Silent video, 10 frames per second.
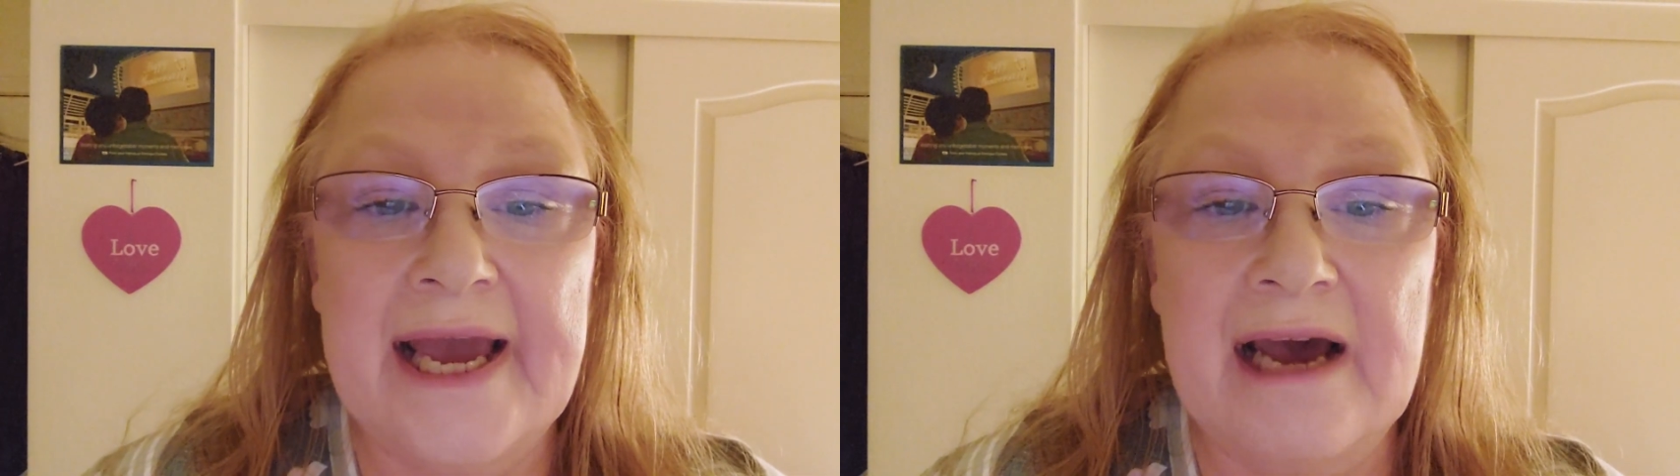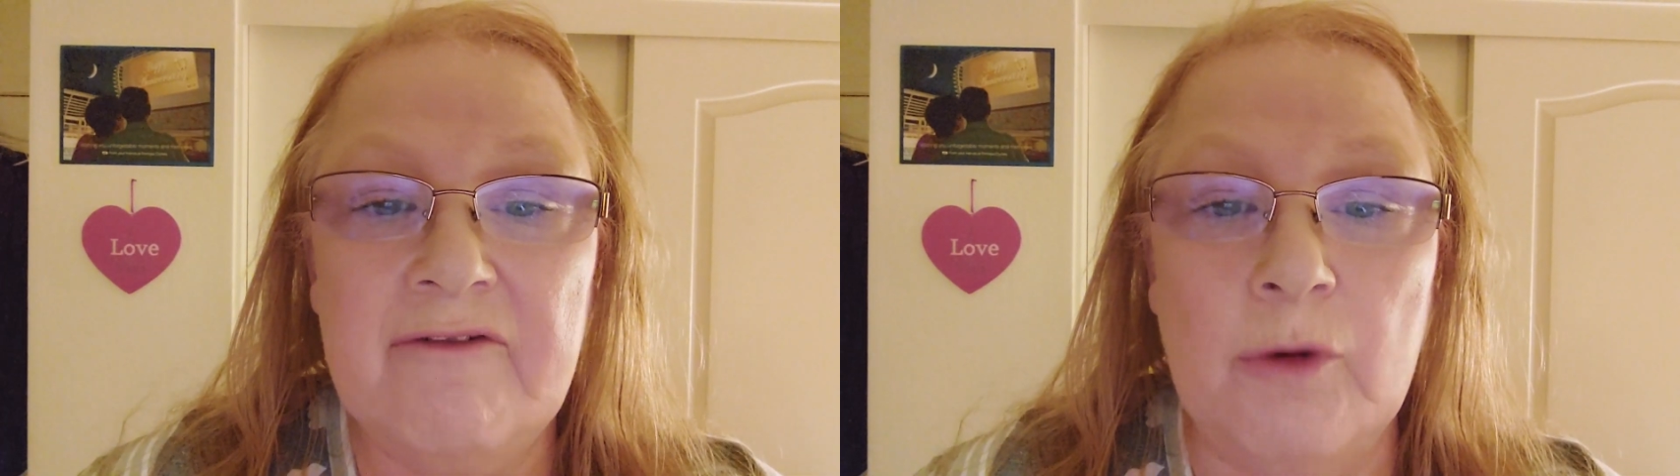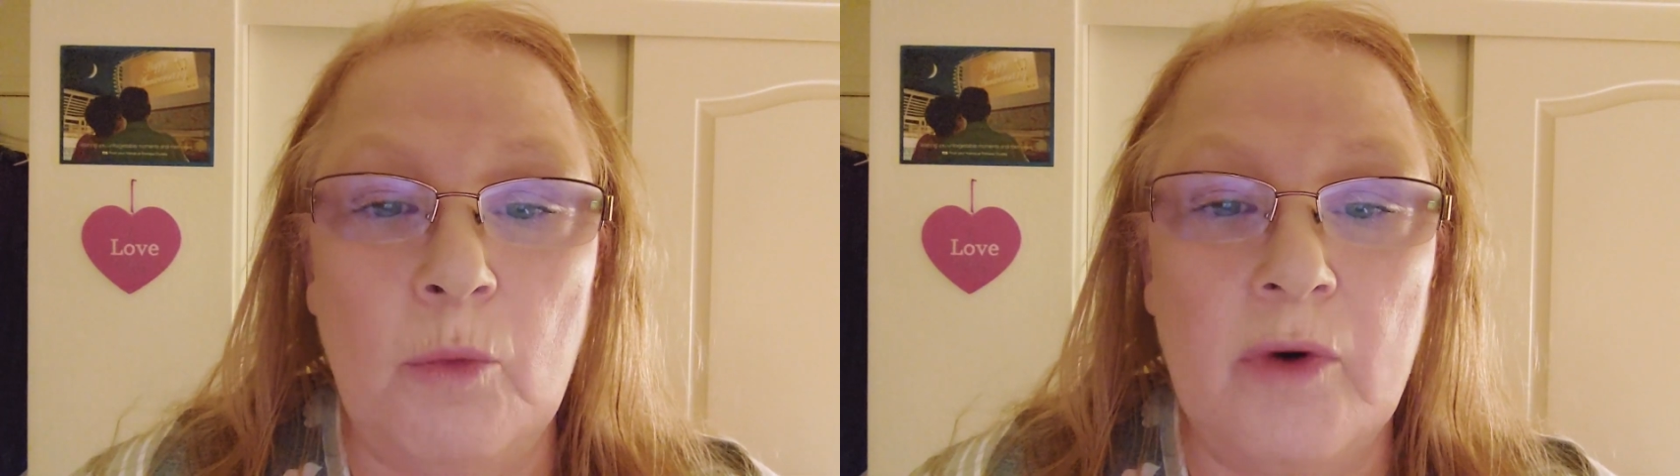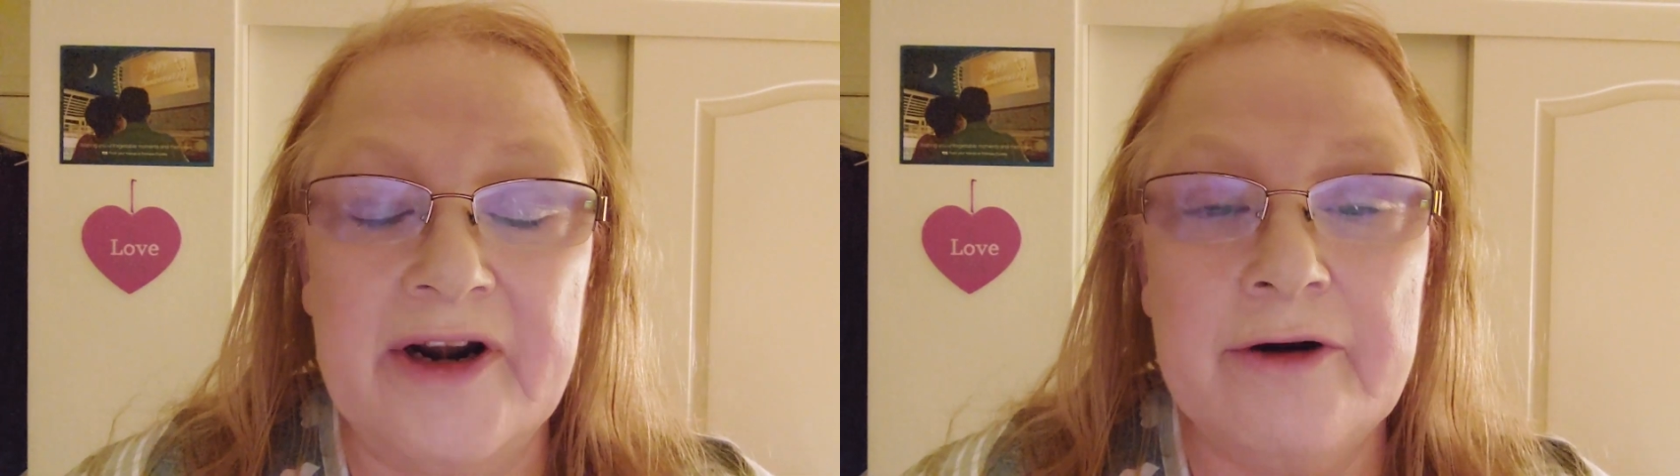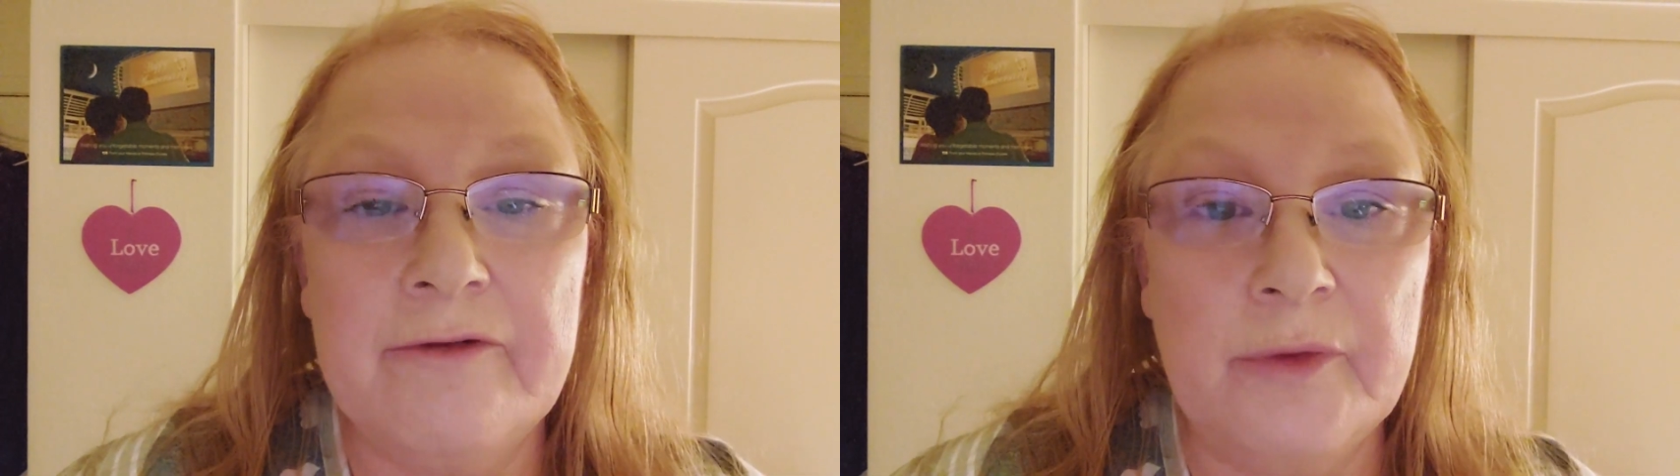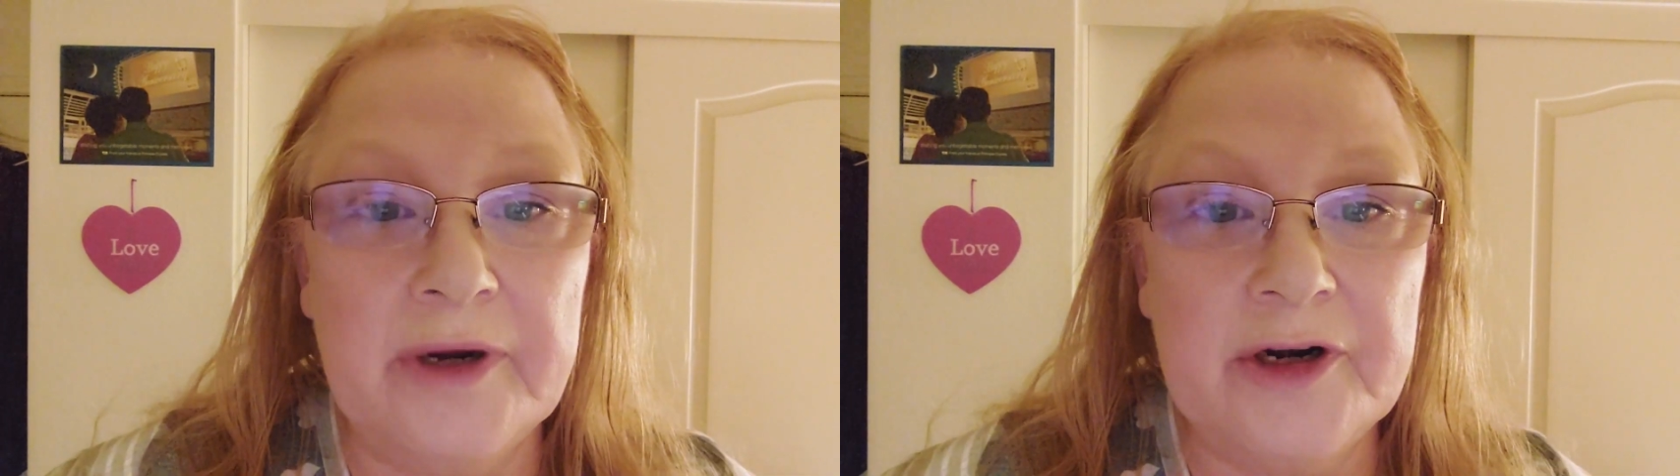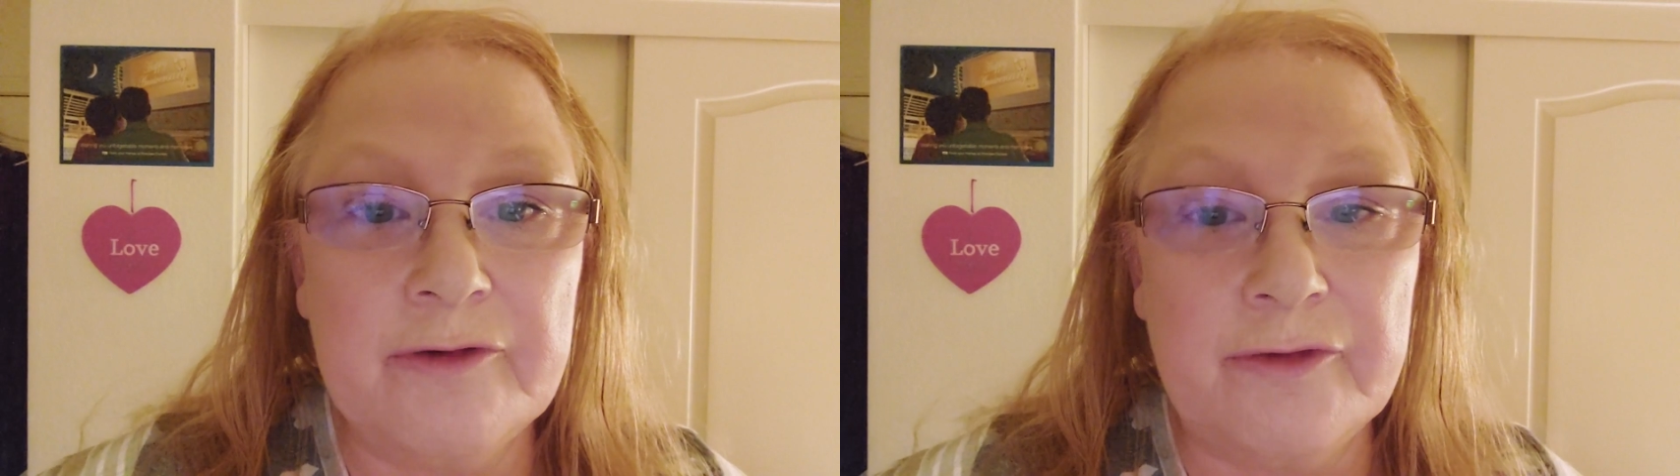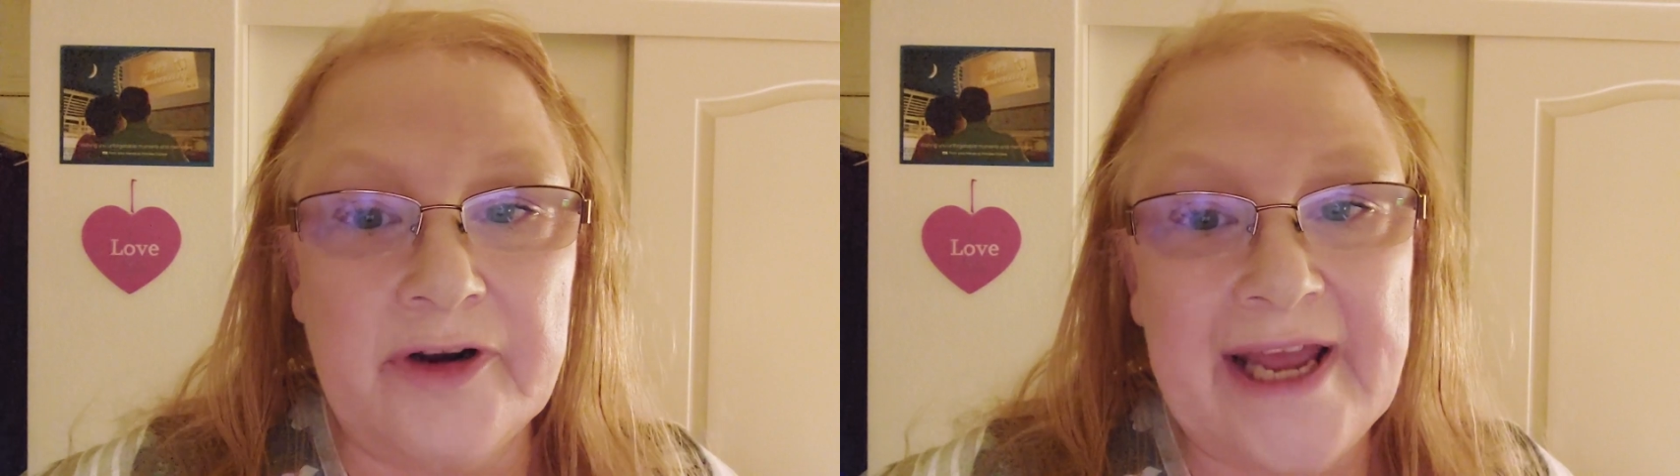Have a wonderful,
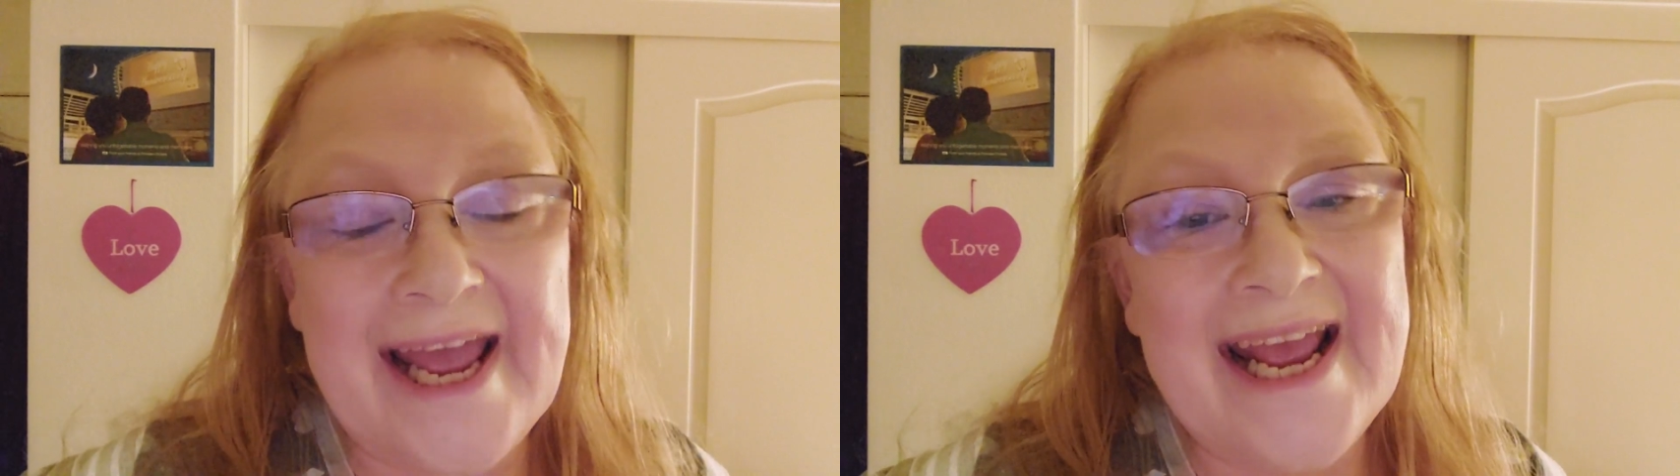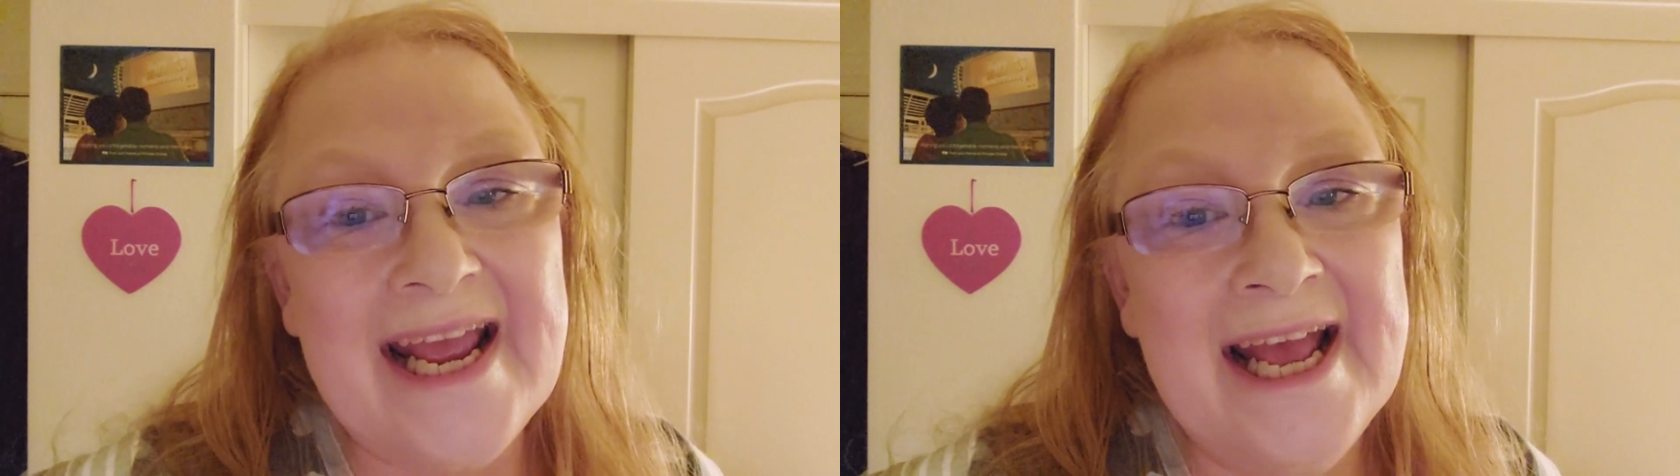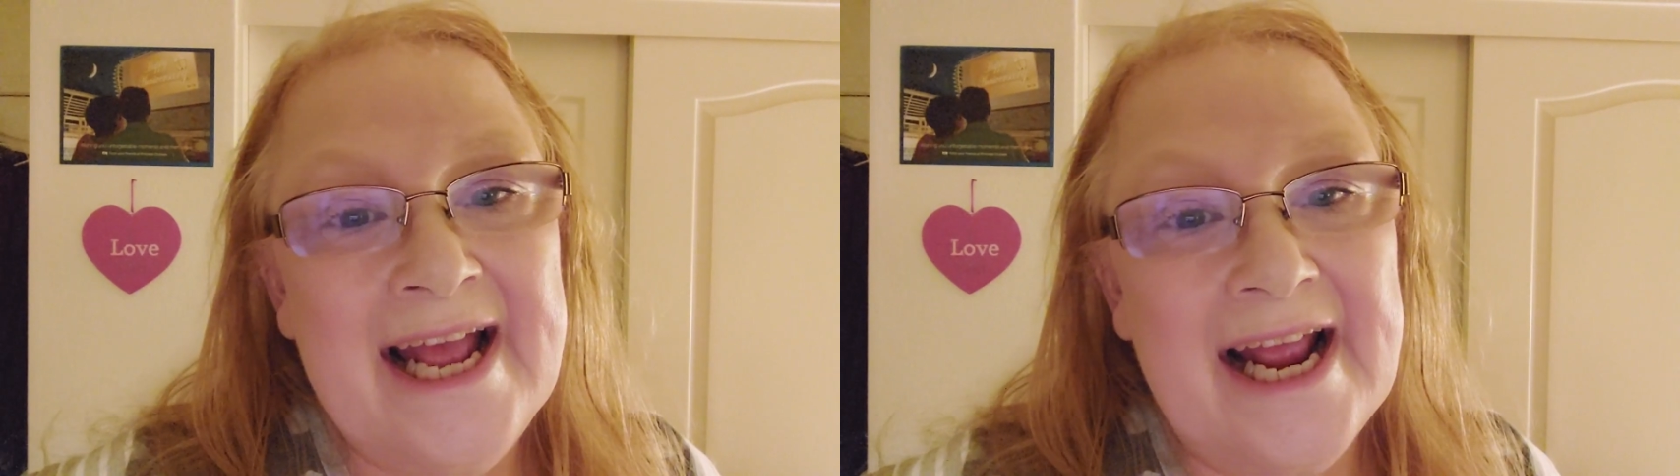wonderful day,